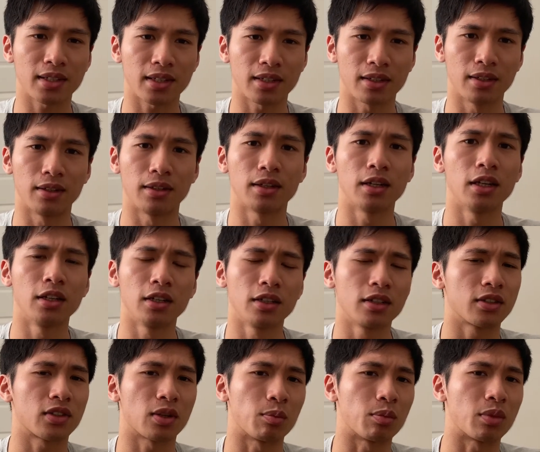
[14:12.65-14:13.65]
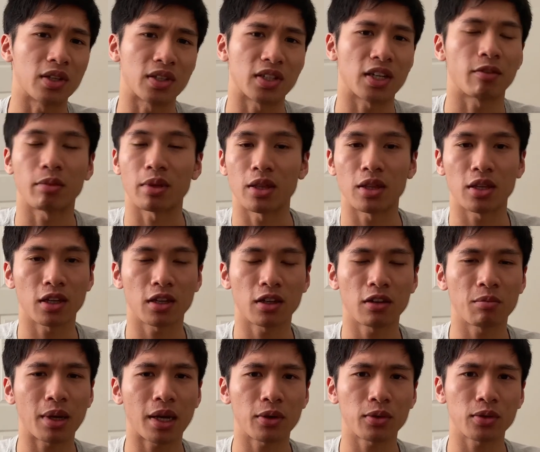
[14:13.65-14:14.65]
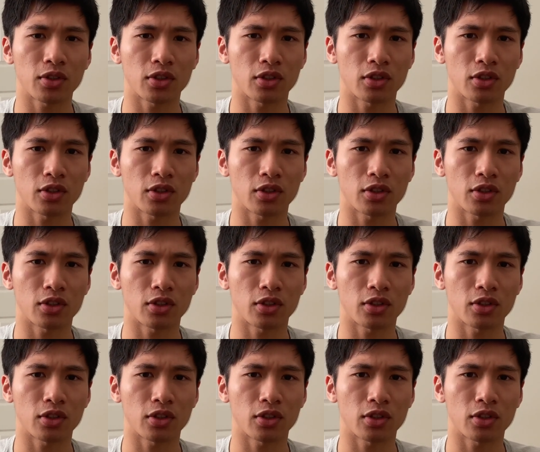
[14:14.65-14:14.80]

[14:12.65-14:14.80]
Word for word: and some things I've been thinking about.